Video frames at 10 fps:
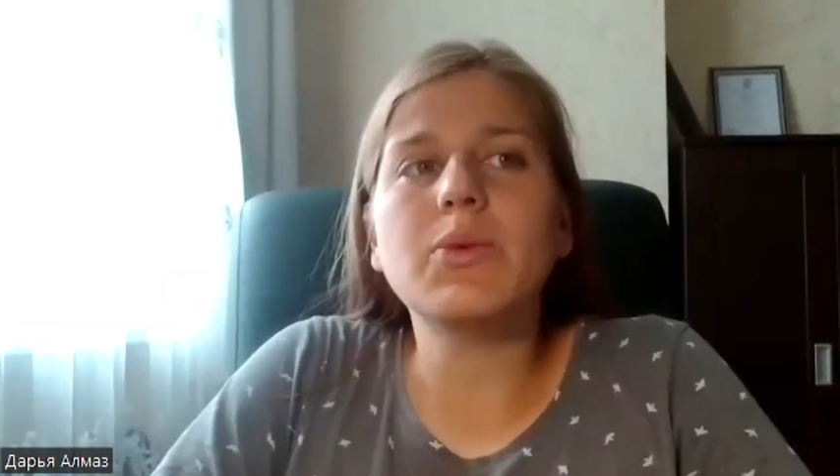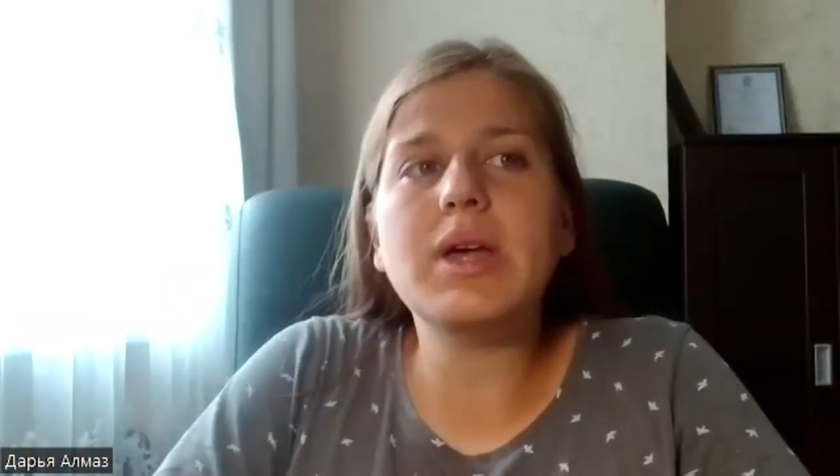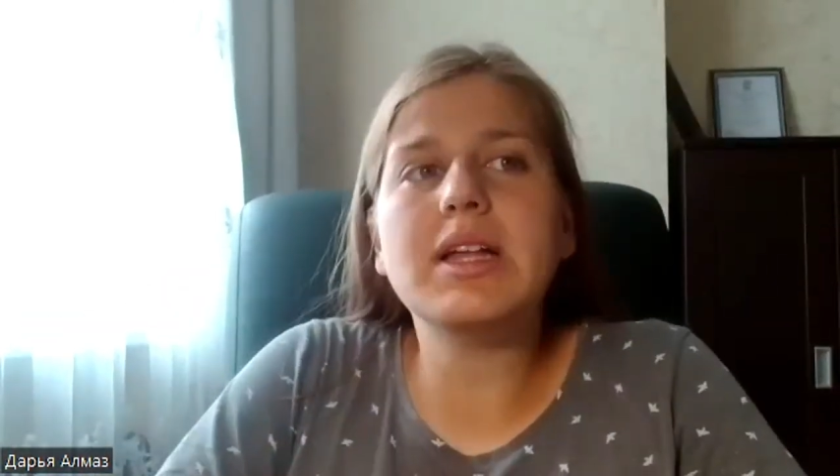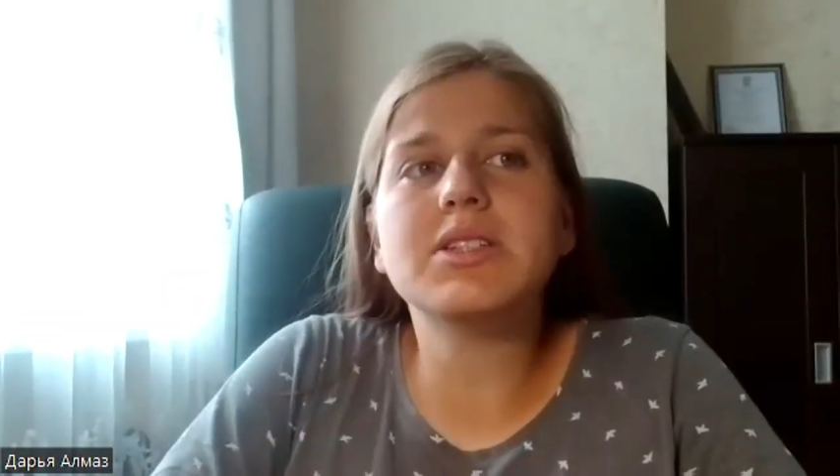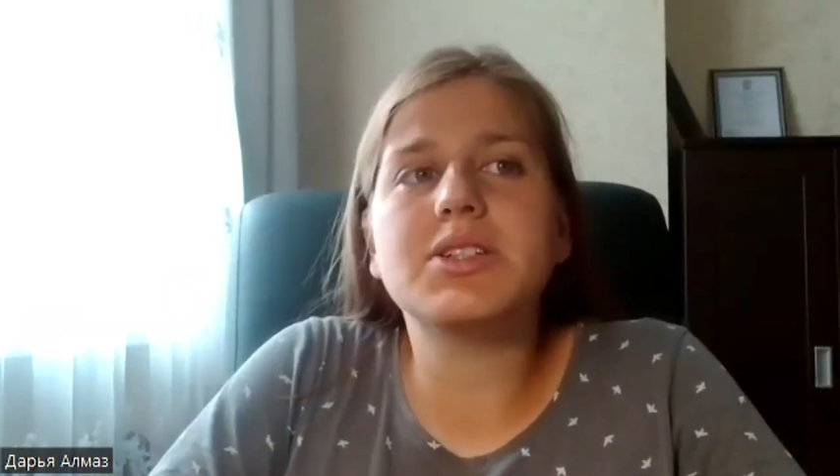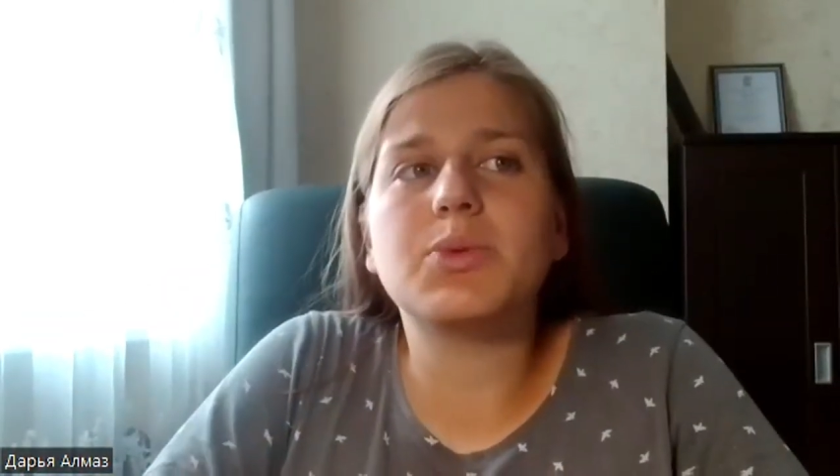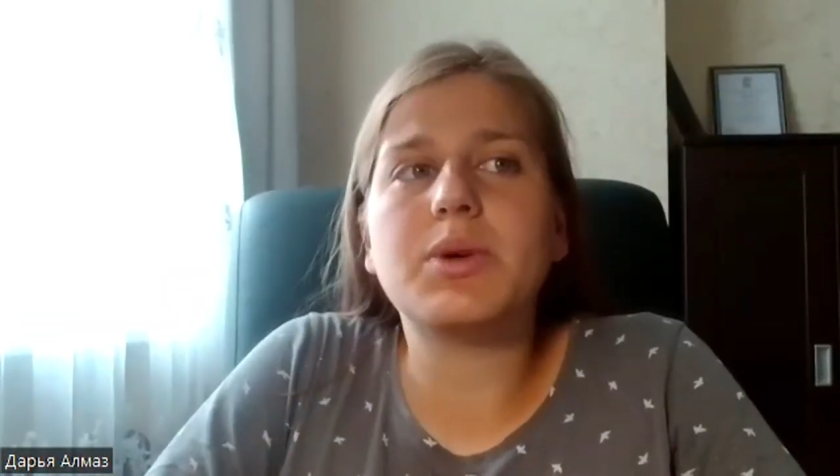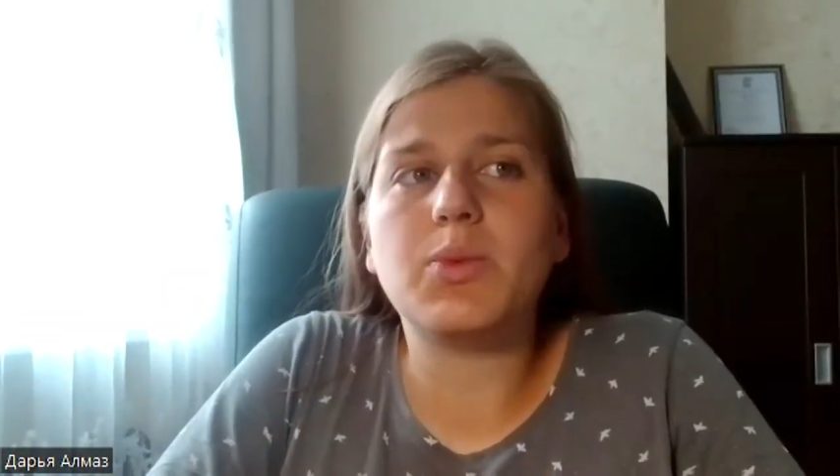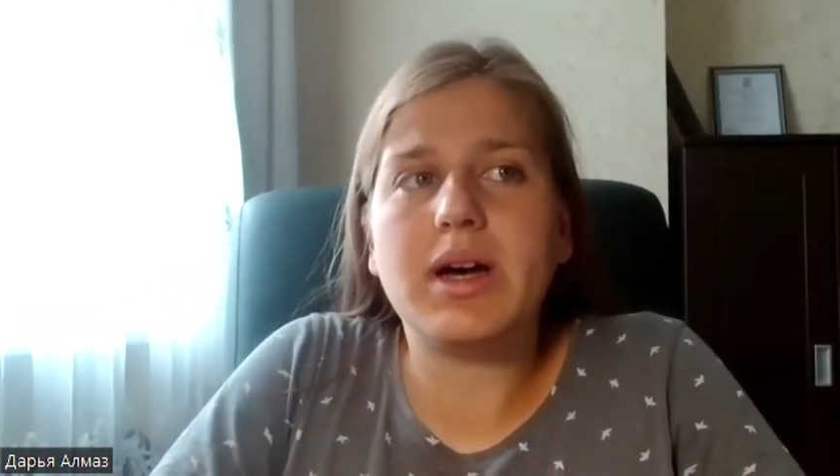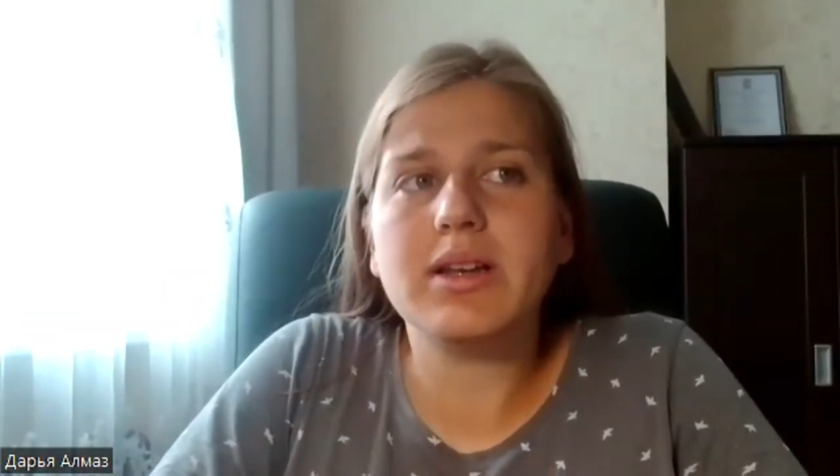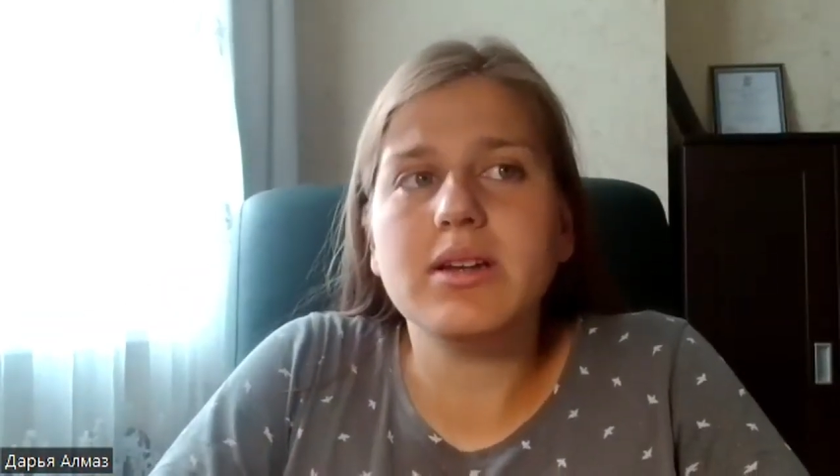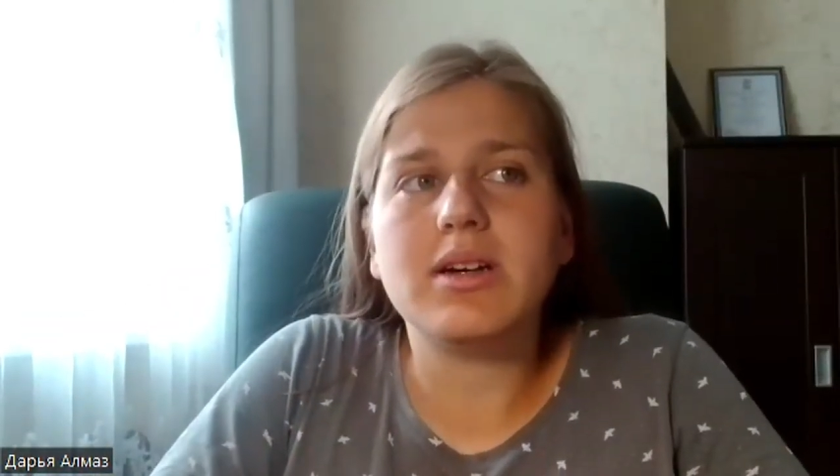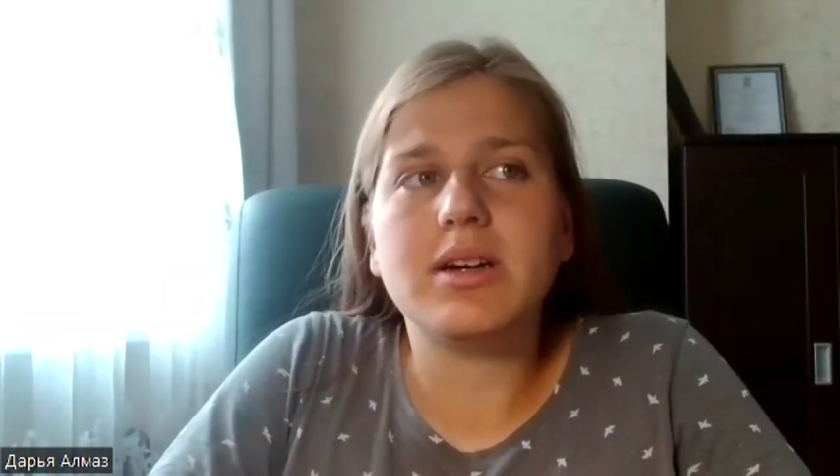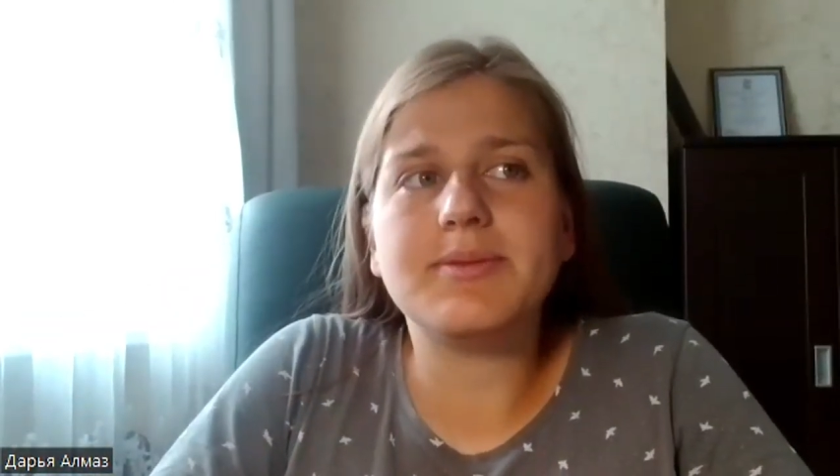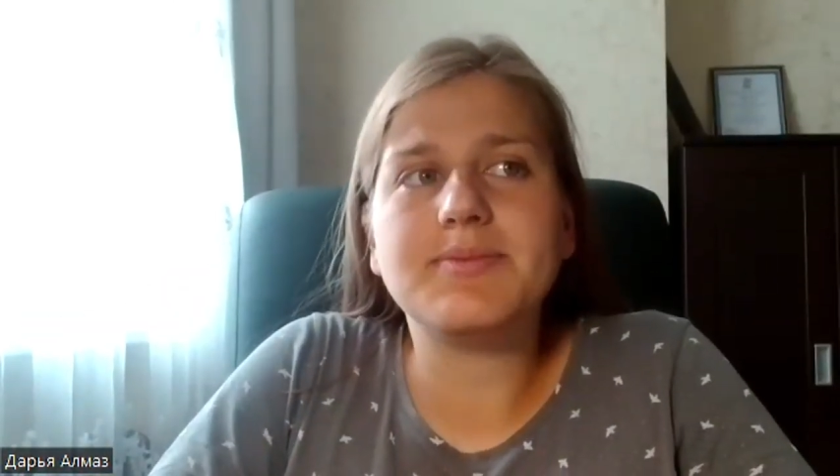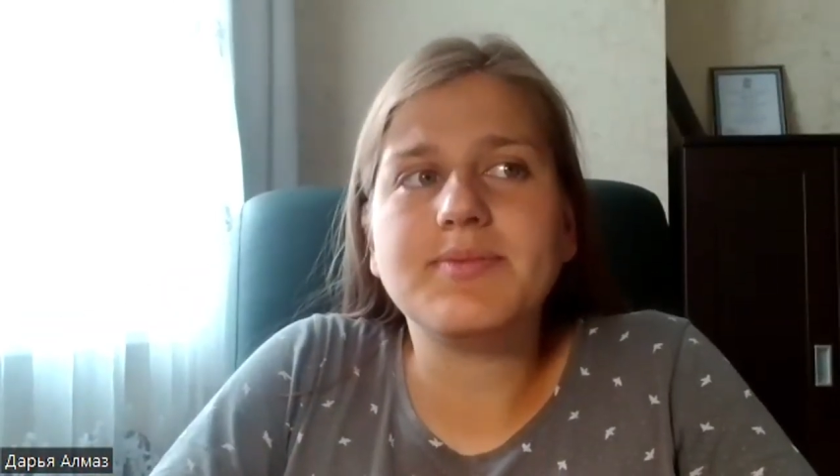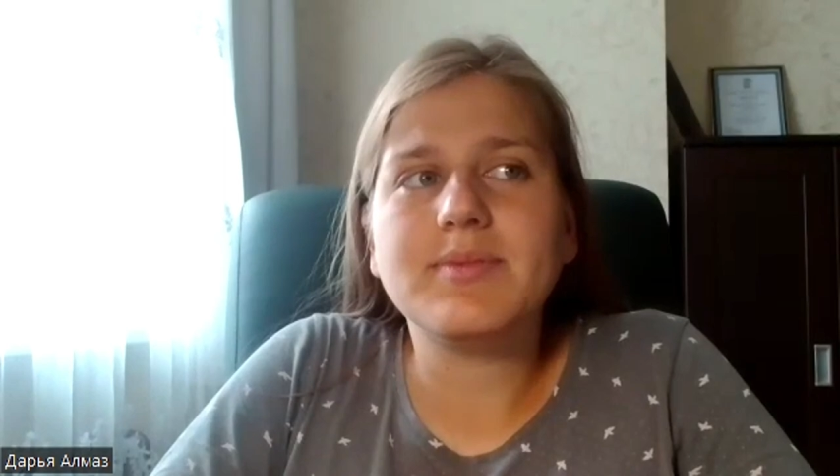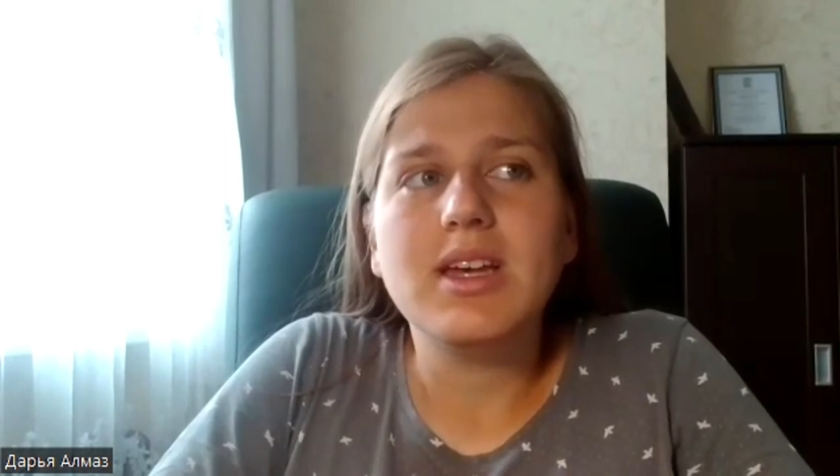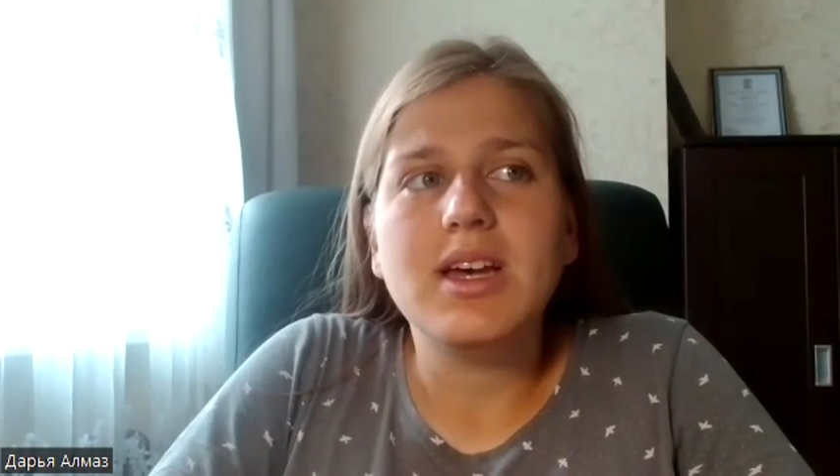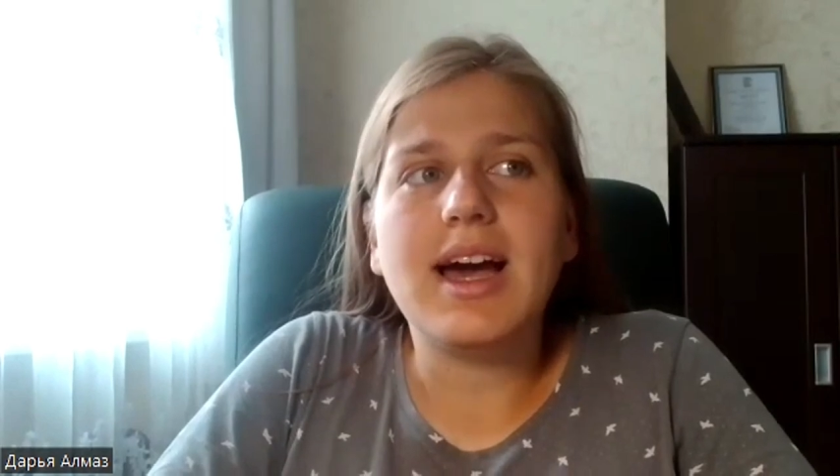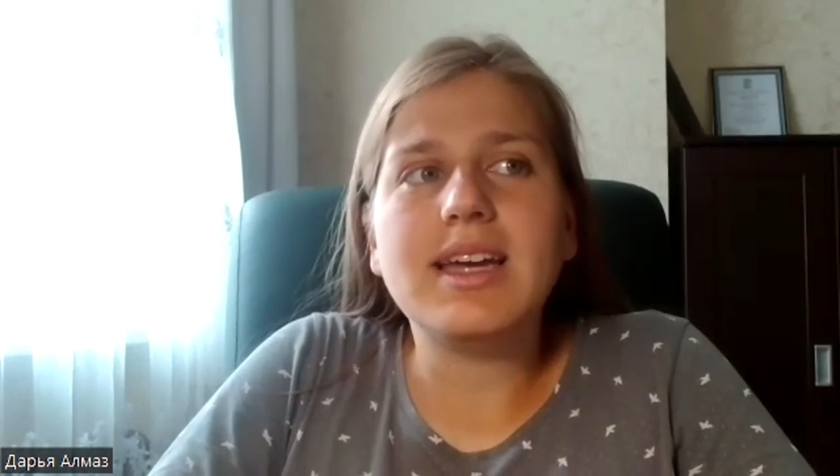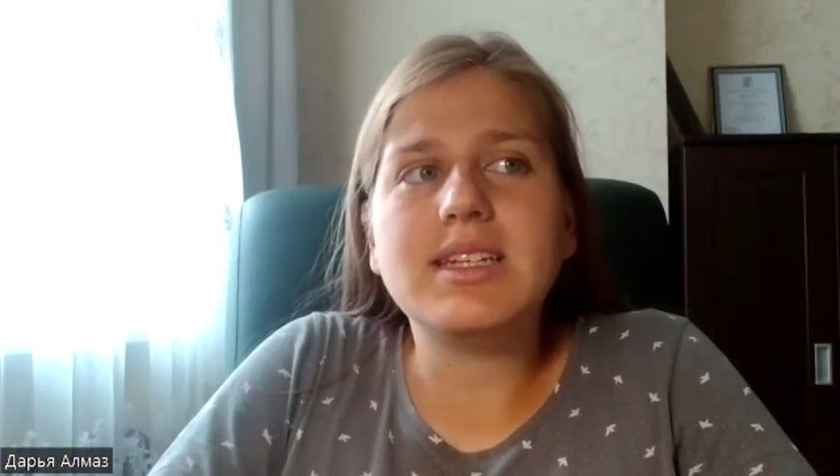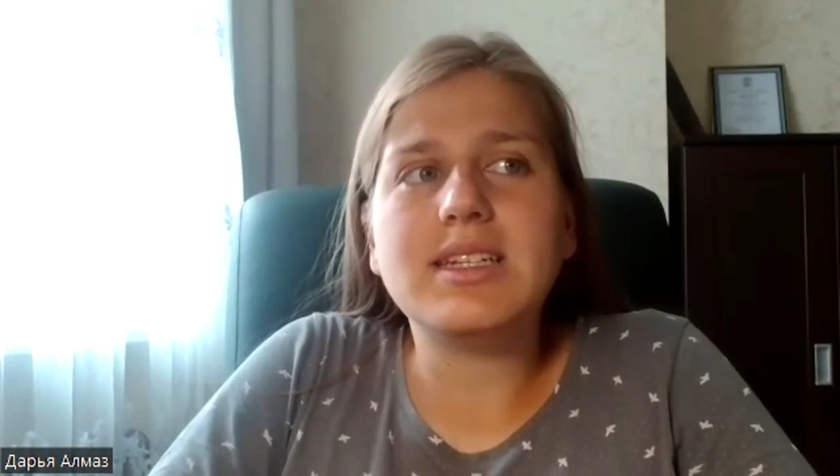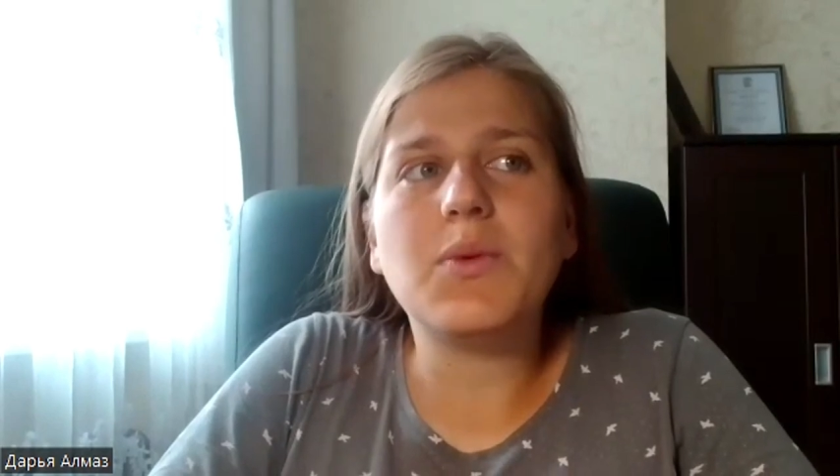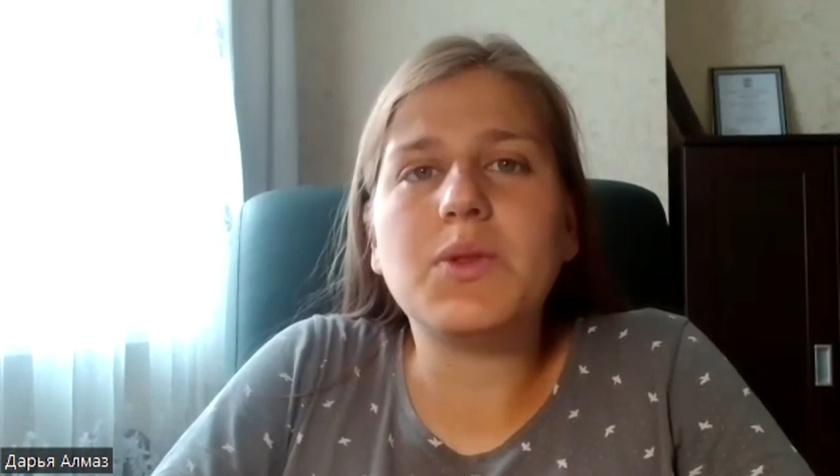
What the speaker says: we entered with one idea,